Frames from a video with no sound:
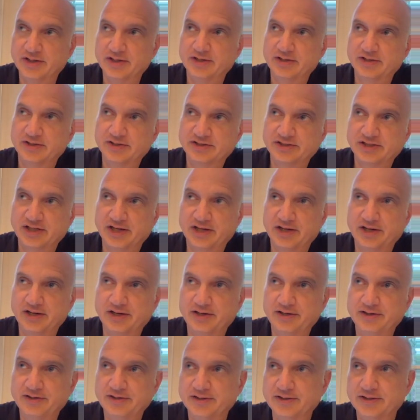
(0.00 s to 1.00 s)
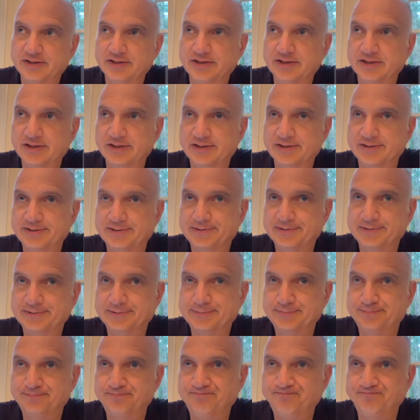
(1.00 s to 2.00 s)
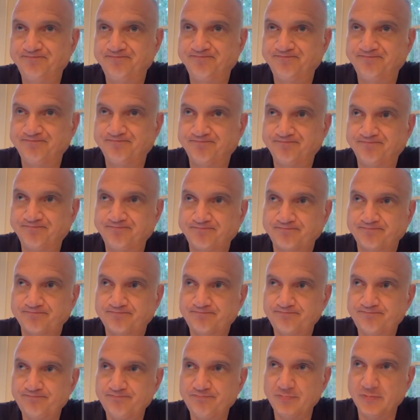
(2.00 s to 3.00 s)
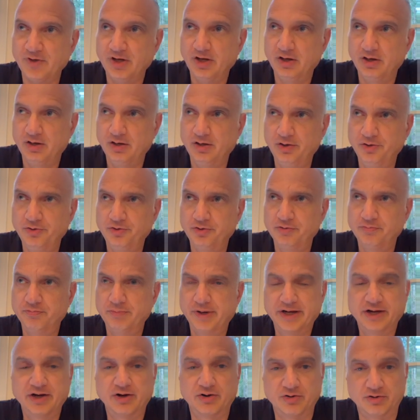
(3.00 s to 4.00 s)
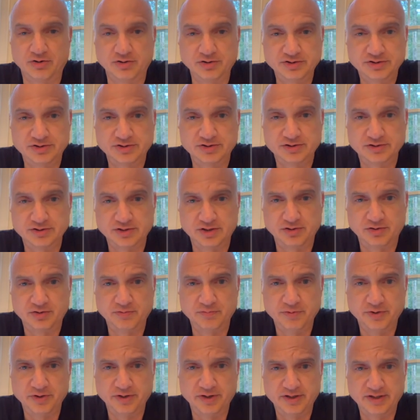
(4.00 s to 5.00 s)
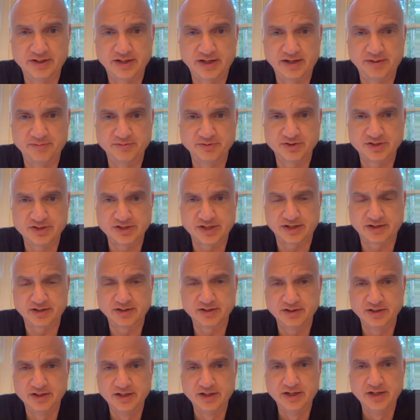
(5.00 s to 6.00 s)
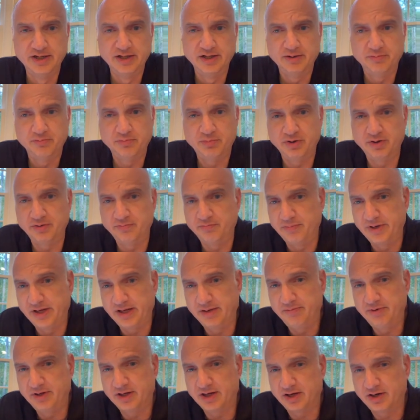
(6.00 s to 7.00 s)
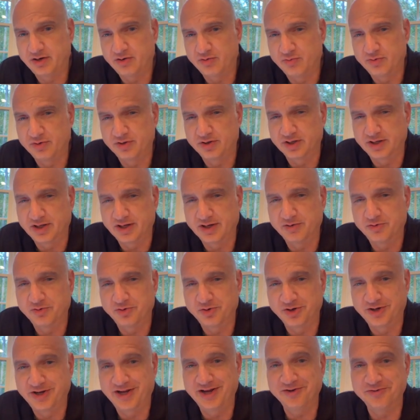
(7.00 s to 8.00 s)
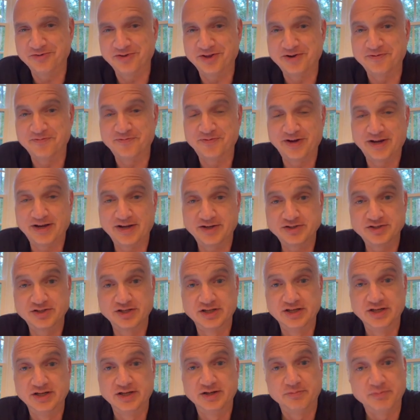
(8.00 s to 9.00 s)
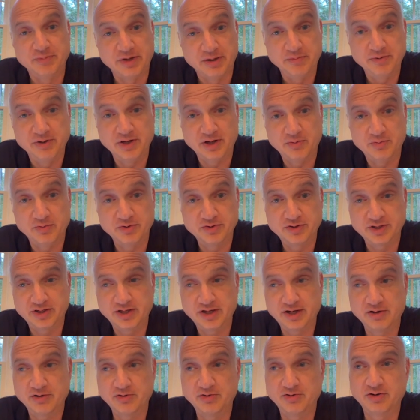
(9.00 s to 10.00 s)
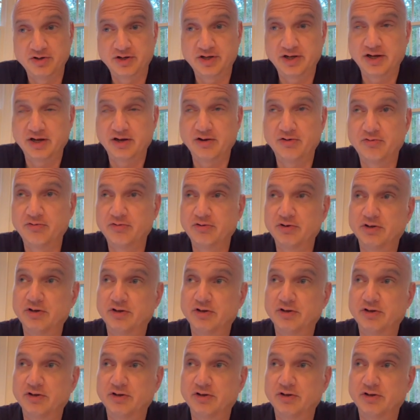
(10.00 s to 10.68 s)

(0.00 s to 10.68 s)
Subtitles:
say, 100 megahertz, 100 million times a second. But maybe I don't want the counter to count that fast. Maybe I want the counter to count